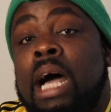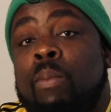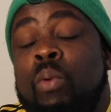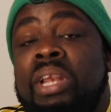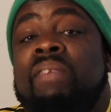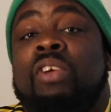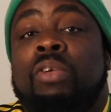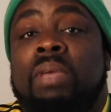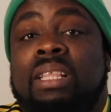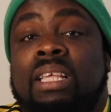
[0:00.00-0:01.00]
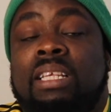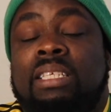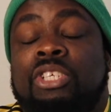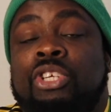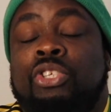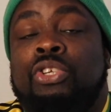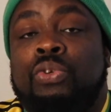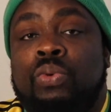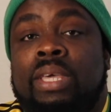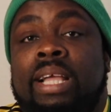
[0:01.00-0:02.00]
whenever you make the decision to
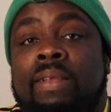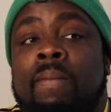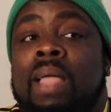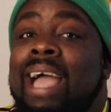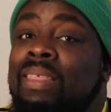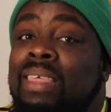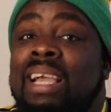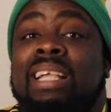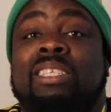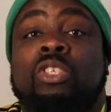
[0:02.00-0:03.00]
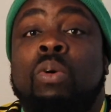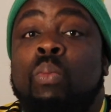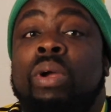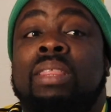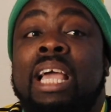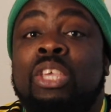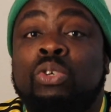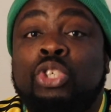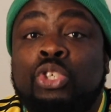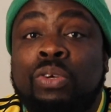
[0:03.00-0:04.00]
do that. I think it's somewhere that you
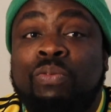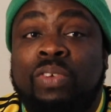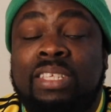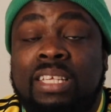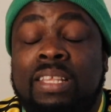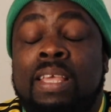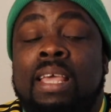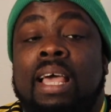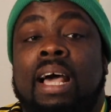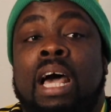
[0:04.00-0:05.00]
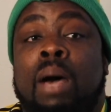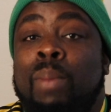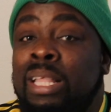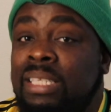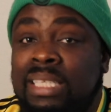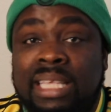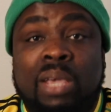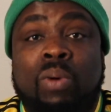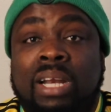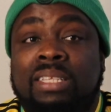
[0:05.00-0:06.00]
should visit and see
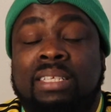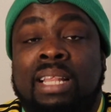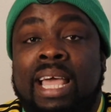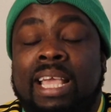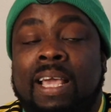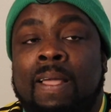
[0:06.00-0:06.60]
what it's like.